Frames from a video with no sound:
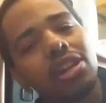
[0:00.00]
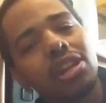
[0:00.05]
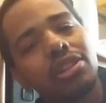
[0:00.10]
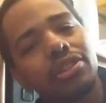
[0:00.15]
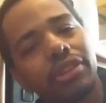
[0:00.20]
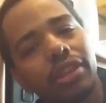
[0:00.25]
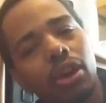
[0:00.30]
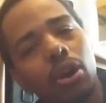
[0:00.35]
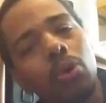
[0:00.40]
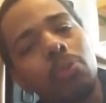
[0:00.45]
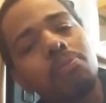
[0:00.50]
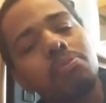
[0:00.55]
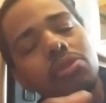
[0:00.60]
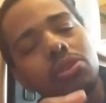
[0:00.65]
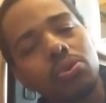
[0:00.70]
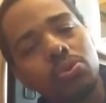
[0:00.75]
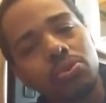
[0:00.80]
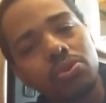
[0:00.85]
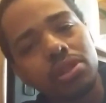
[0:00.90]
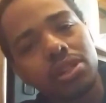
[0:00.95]
to help
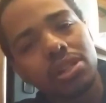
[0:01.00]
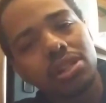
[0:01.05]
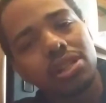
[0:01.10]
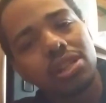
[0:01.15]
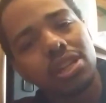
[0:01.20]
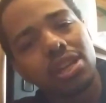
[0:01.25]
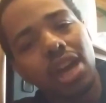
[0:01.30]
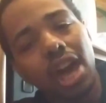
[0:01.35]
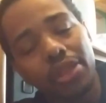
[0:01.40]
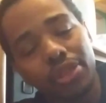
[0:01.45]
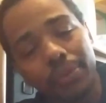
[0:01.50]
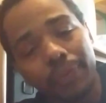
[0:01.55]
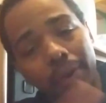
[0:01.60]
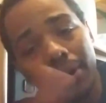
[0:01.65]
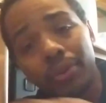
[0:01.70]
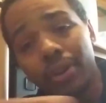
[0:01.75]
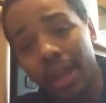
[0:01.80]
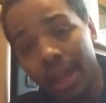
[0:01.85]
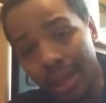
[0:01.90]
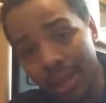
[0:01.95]
Luke at the
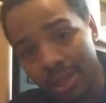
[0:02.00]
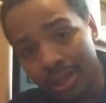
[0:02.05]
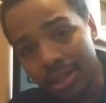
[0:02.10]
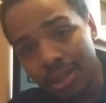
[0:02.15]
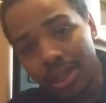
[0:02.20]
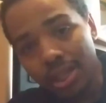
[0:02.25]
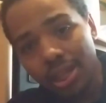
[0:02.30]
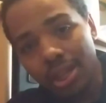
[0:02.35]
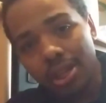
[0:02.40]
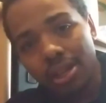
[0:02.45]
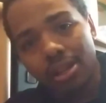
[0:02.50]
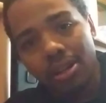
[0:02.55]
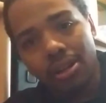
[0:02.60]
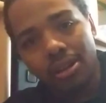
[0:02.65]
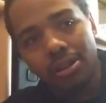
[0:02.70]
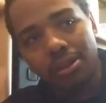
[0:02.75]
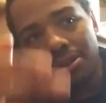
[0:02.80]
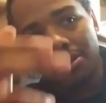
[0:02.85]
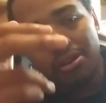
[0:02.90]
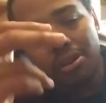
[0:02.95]
very end
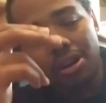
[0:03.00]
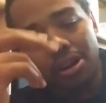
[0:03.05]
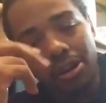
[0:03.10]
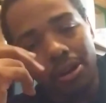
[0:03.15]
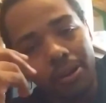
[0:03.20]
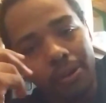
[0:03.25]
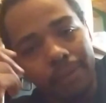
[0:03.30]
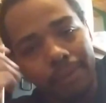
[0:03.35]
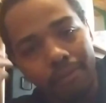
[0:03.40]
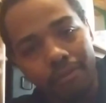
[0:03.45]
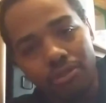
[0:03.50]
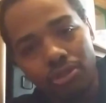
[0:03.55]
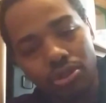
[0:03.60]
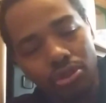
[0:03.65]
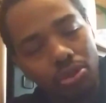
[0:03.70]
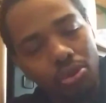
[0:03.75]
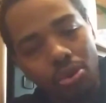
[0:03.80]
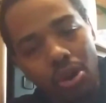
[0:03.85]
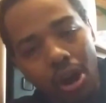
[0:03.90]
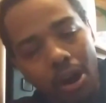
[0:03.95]
of
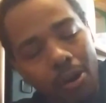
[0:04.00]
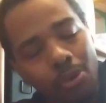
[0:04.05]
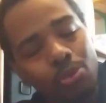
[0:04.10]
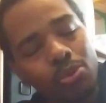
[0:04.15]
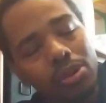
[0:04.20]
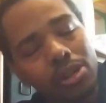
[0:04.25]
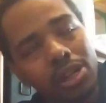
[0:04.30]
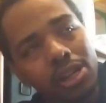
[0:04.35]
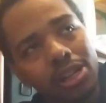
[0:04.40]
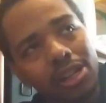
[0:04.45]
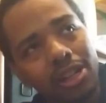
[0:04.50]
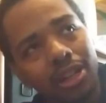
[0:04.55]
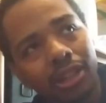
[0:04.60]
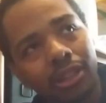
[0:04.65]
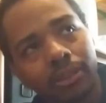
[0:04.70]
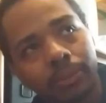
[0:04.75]
A